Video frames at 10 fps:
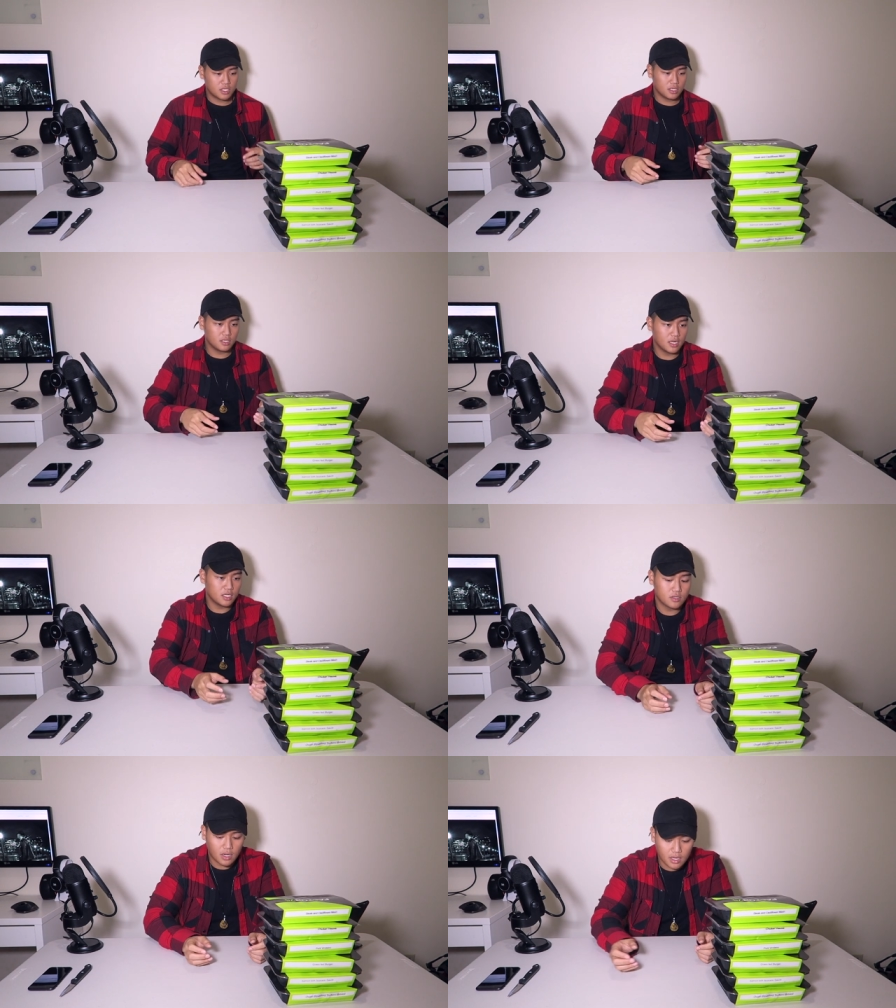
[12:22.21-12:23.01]
should I
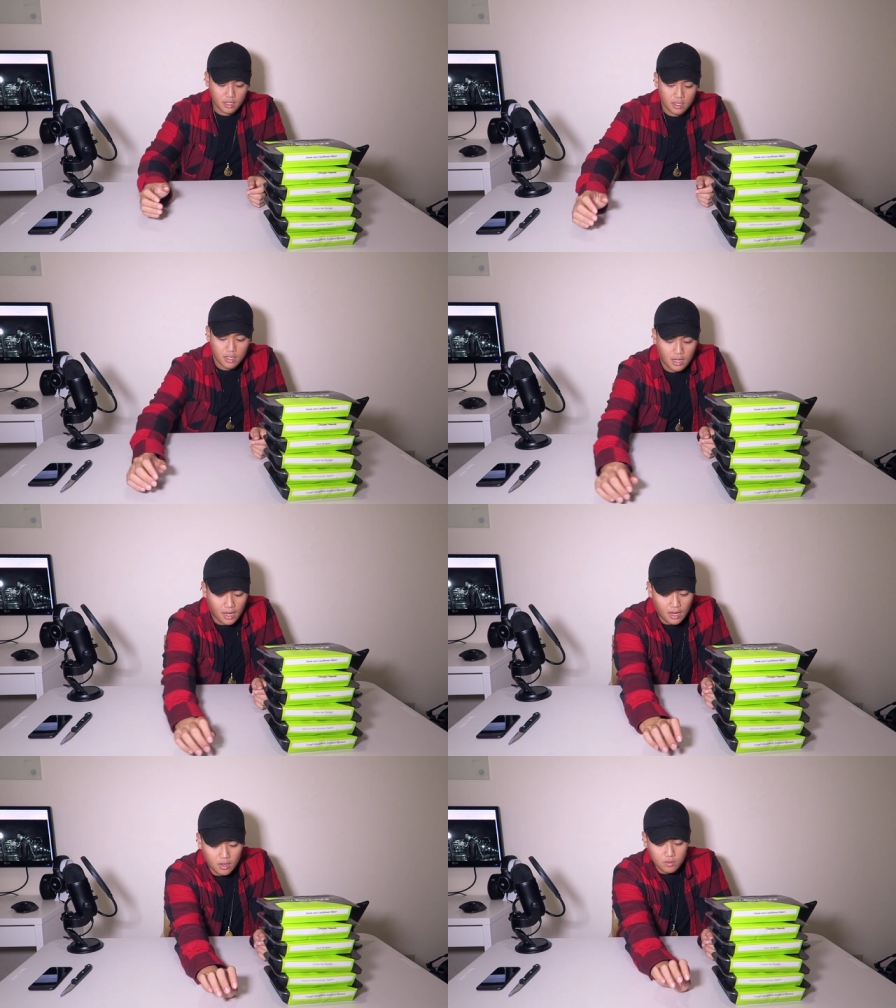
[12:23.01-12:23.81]
try?
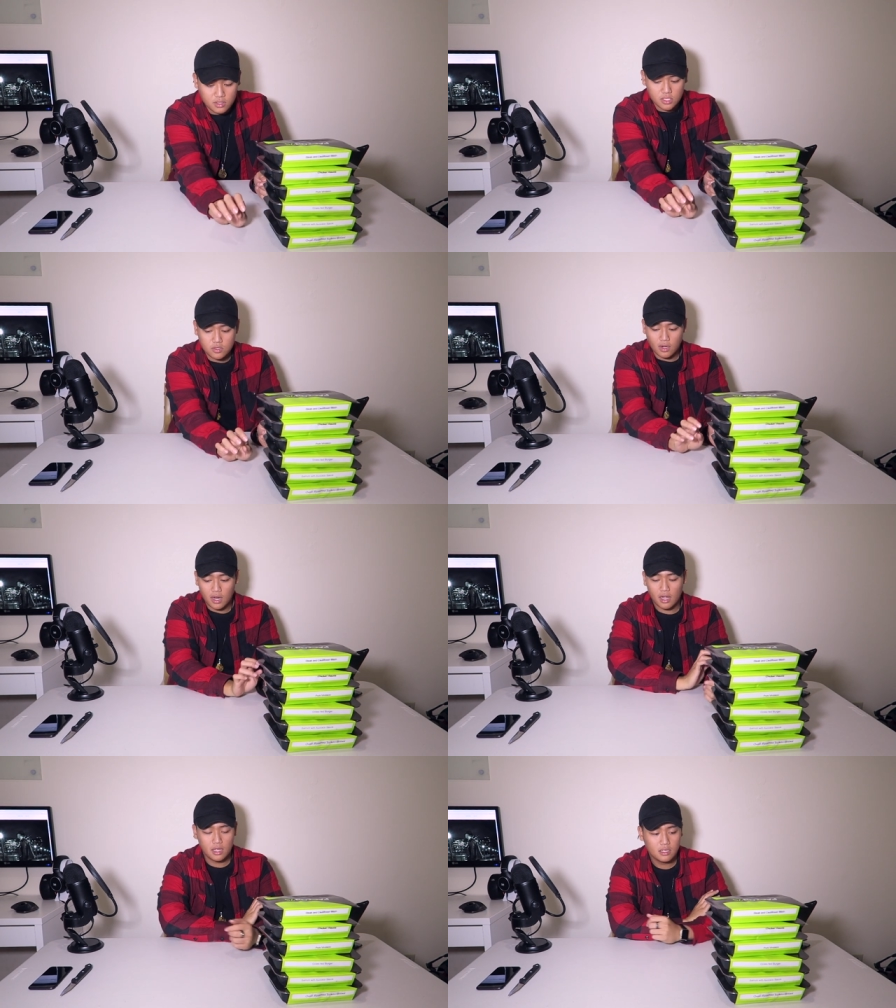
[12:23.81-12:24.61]
I always
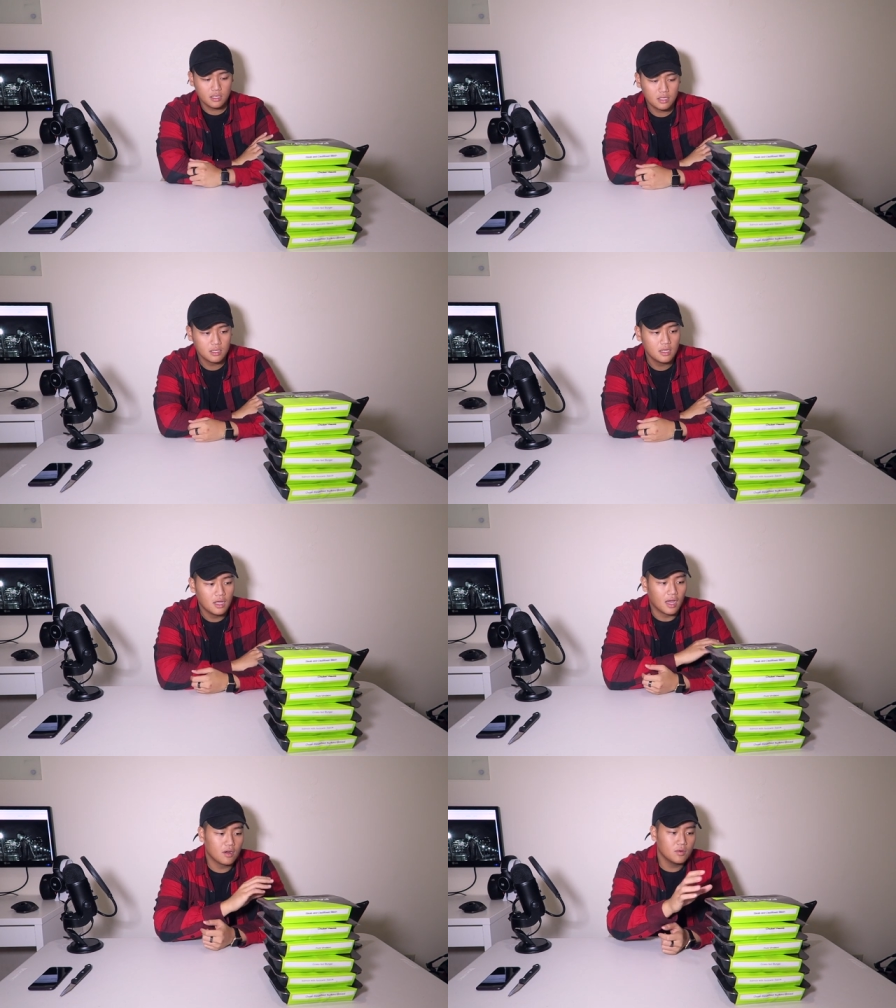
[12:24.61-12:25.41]
try.
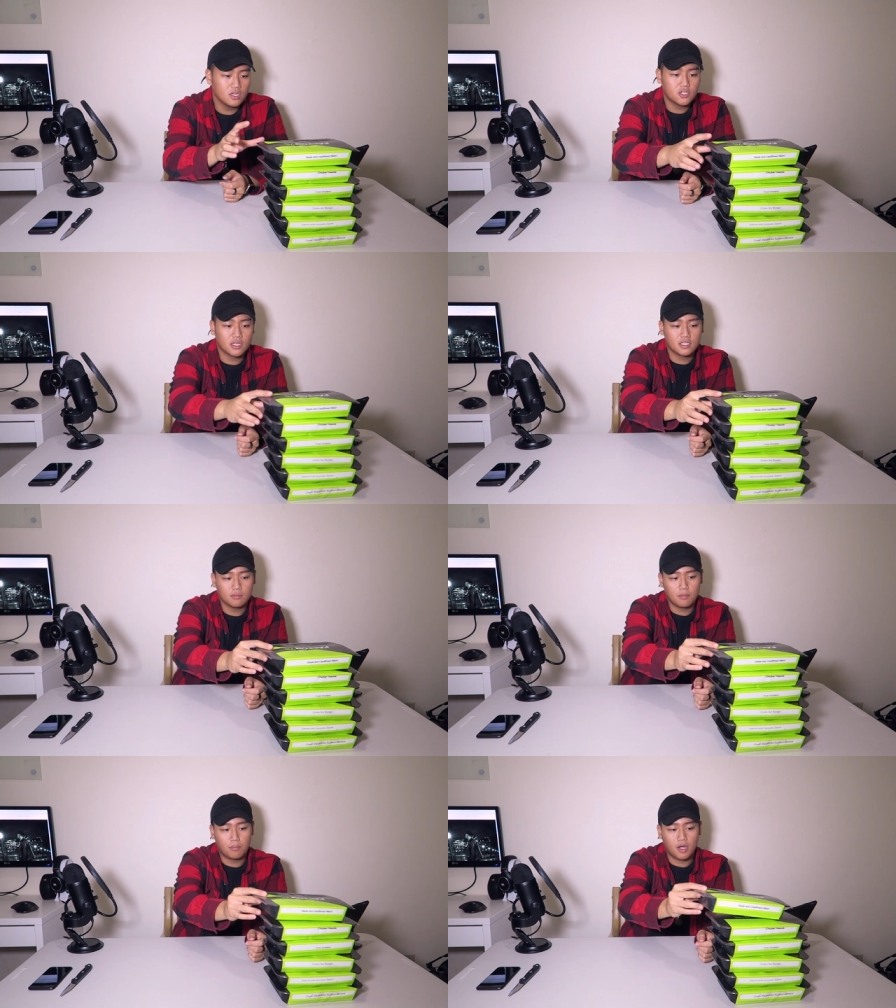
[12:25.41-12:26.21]
I don't want to try
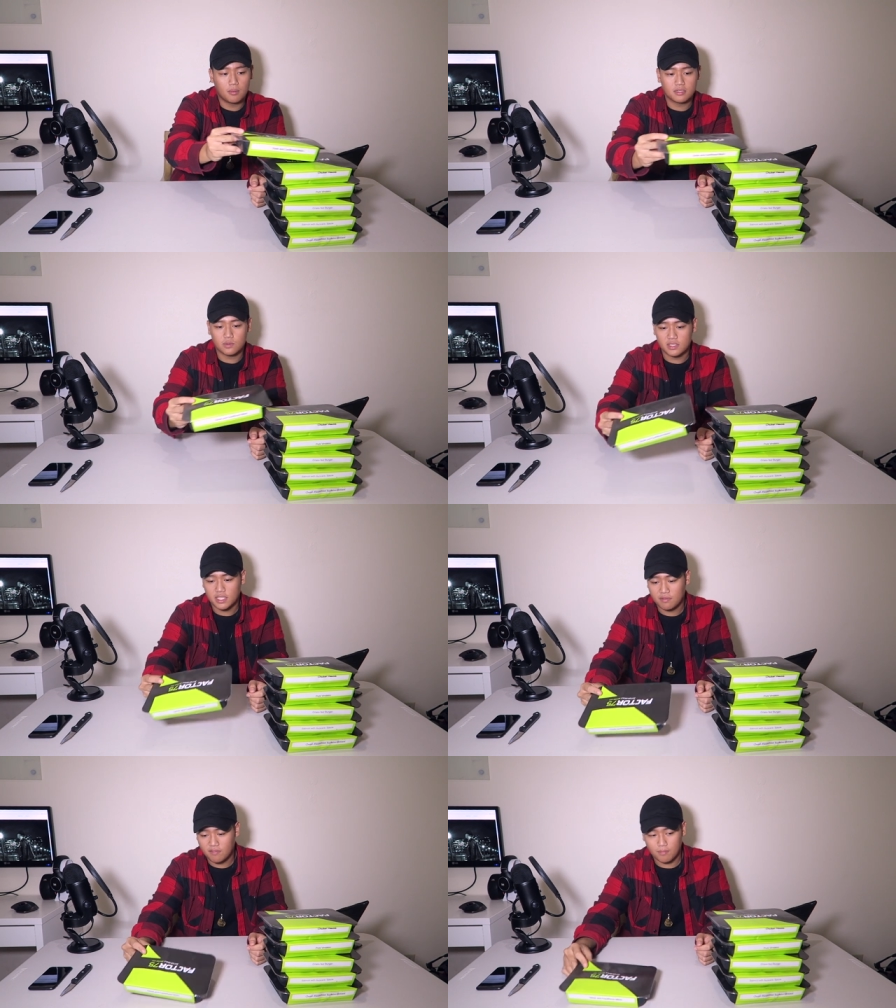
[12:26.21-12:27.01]
something bomb because I want to
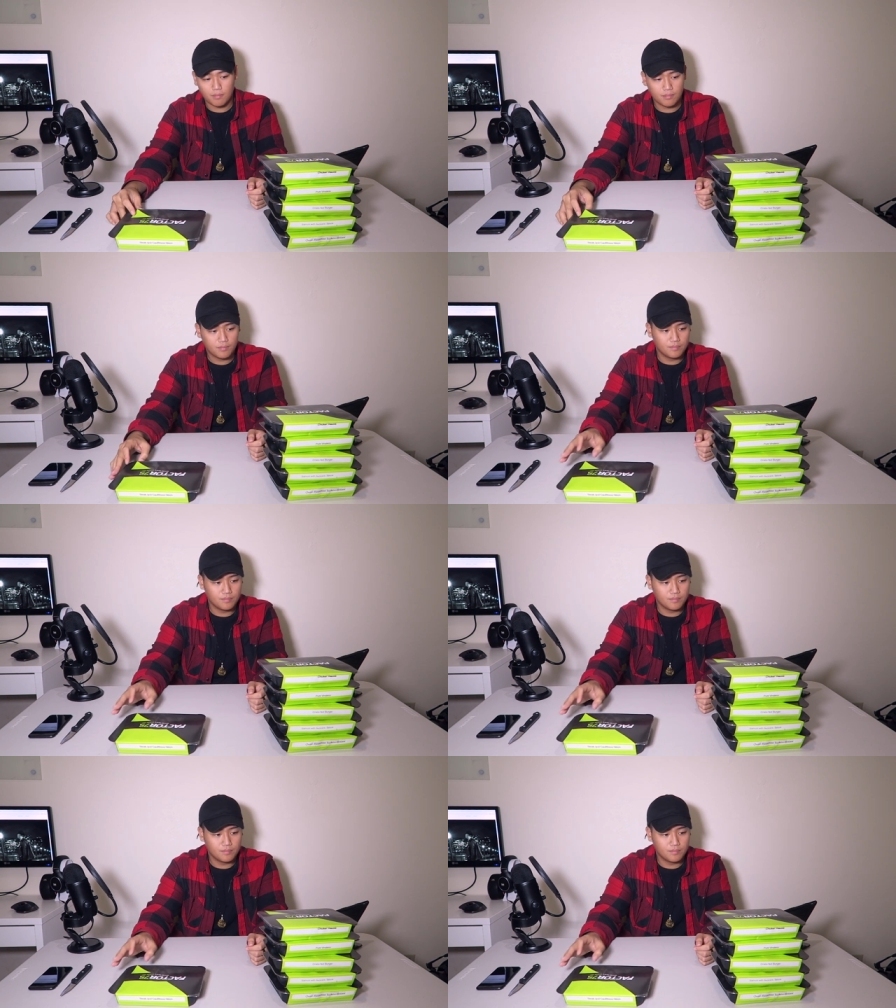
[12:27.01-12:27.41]
save it from.